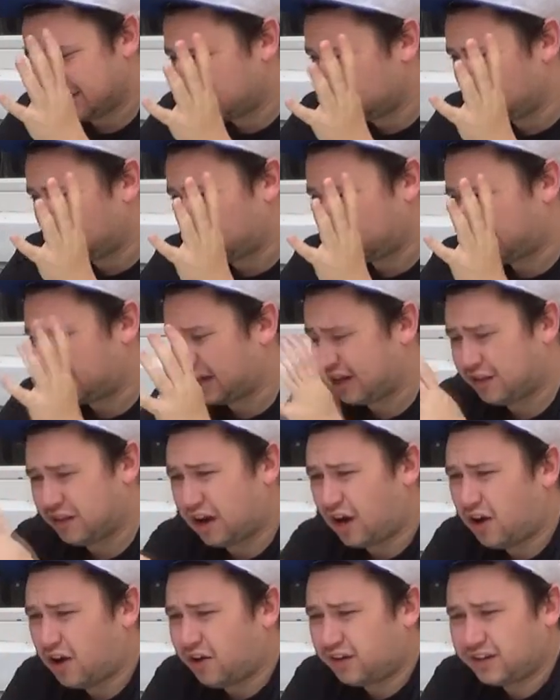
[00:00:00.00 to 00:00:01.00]
all of that, the
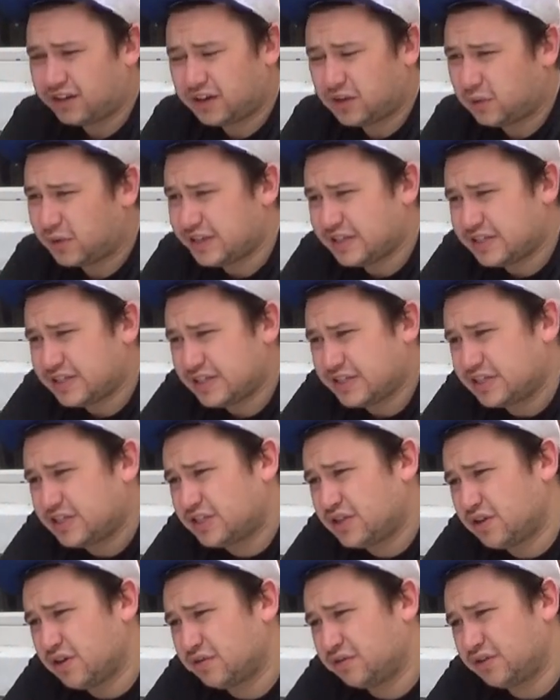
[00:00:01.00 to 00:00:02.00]
Harlequins and
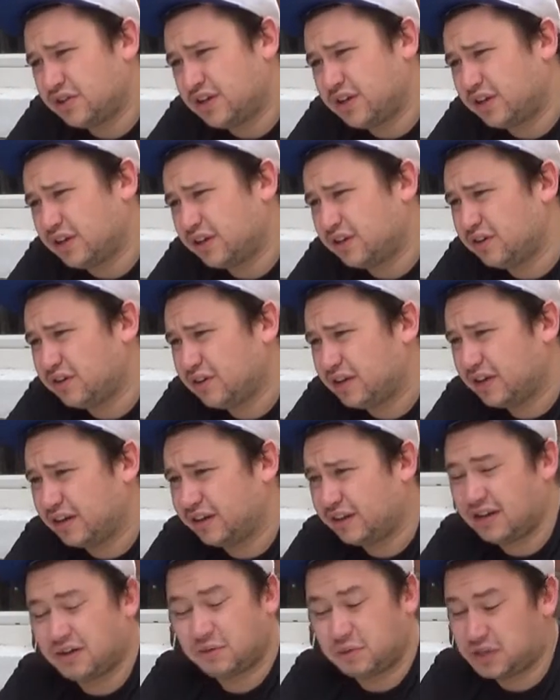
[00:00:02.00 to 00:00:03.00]
stuff, and you can look
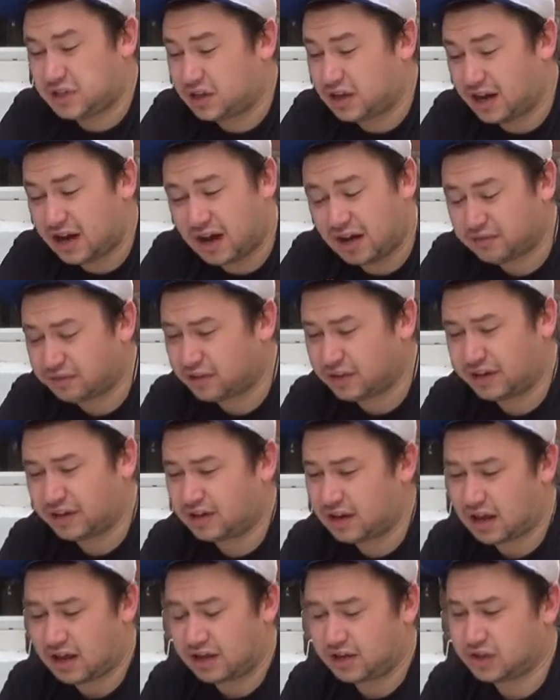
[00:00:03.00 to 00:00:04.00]
into that, which I have, and
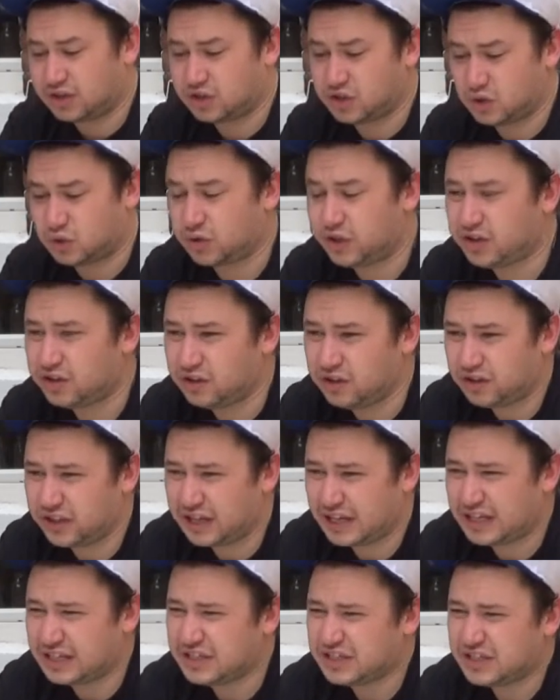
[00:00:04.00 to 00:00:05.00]
I enjoy
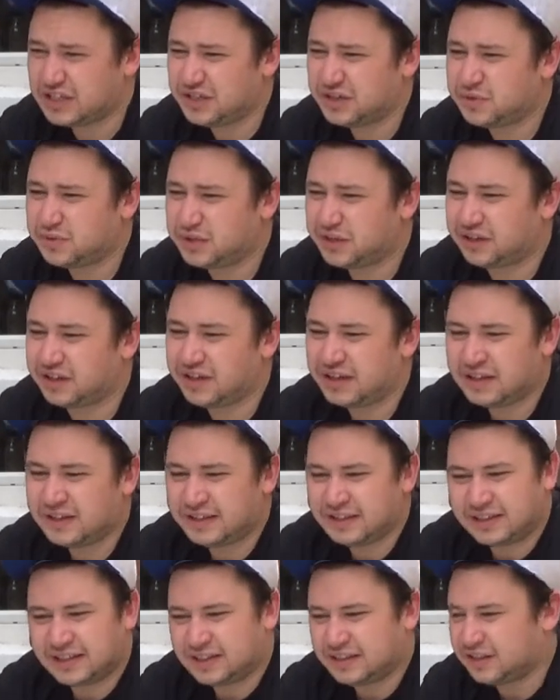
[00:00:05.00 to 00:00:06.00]
looking into, and
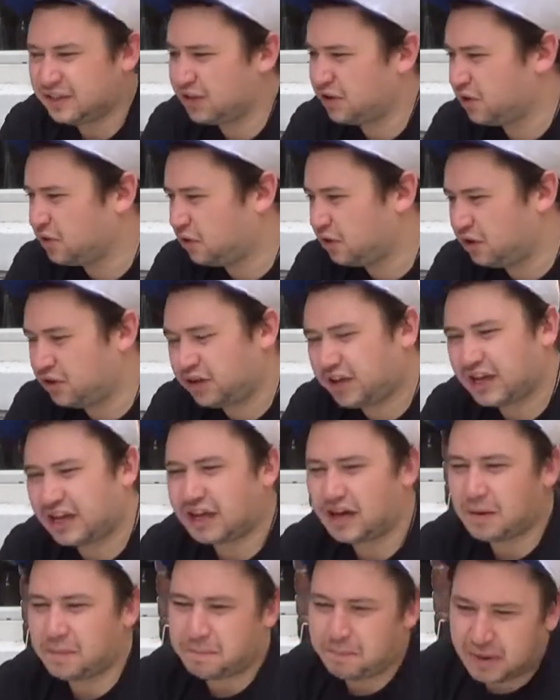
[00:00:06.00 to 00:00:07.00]
looking
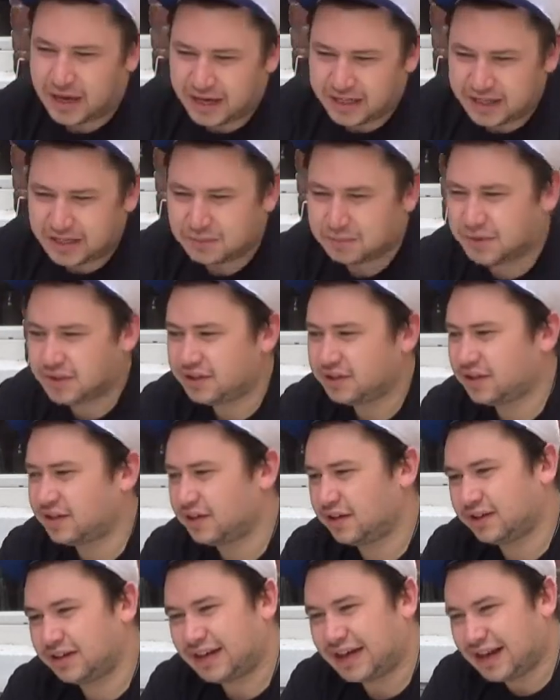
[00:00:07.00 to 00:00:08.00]
into miming
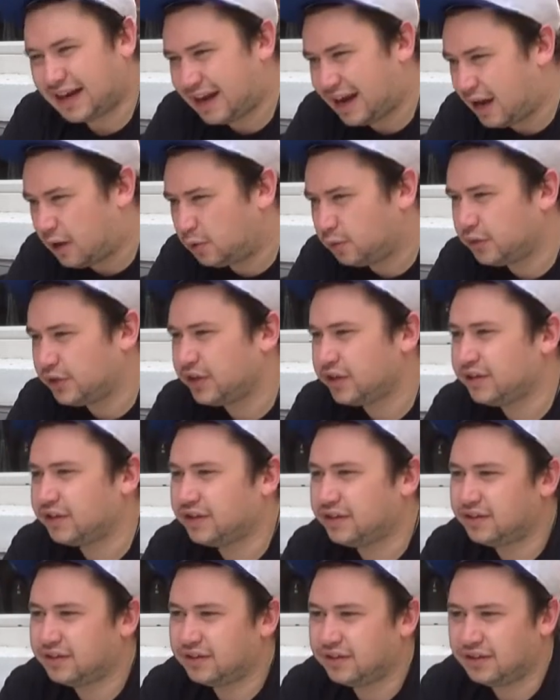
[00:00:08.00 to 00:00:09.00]
and clowning,
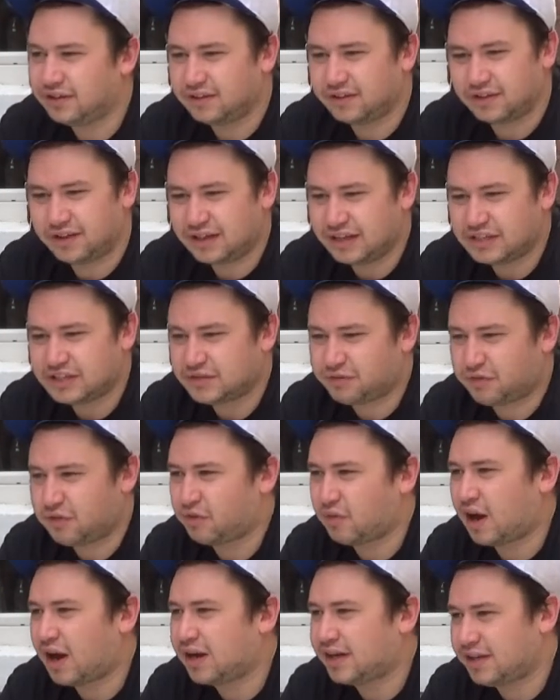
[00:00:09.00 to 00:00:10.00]
and it's
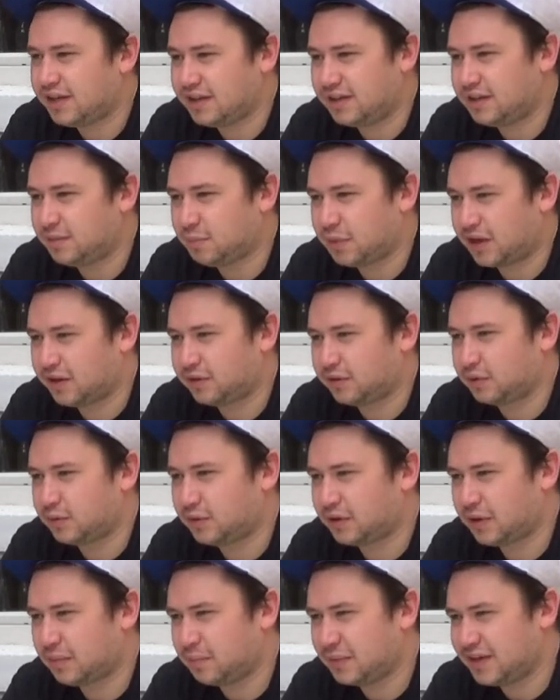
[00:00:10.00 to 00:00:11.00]
variety. Panto
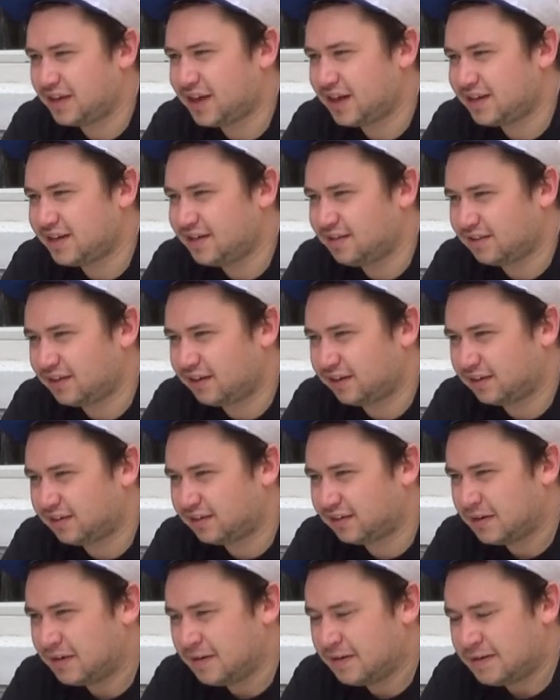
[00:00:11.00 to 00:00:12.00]
can be
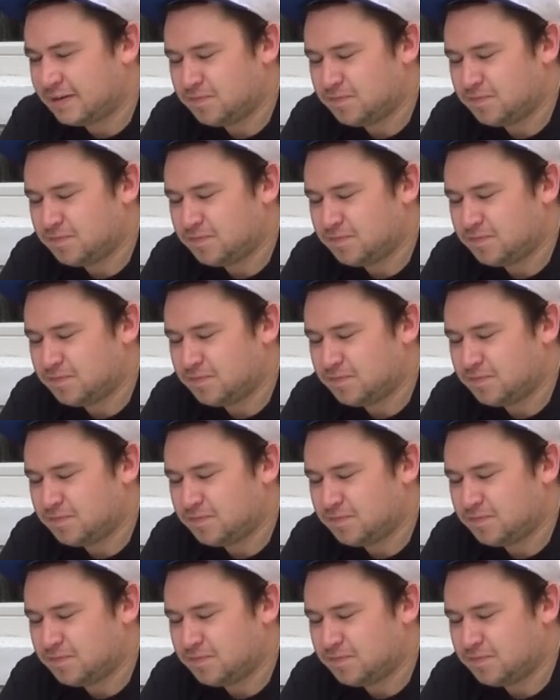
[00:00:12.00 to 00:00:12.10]
anything,